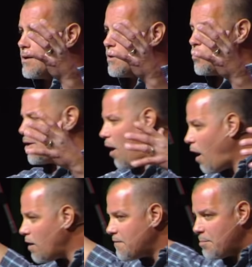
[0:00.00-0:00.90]
Would
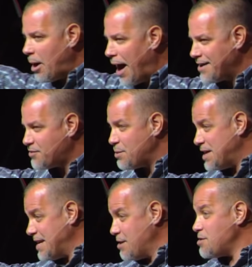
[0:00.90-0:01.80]
all of the bodies
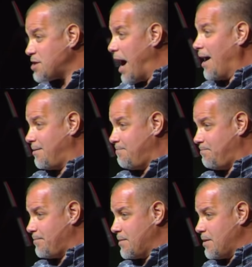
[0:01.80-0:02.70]
within earshot
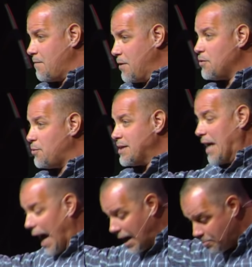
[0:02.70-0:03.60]
of those who had died be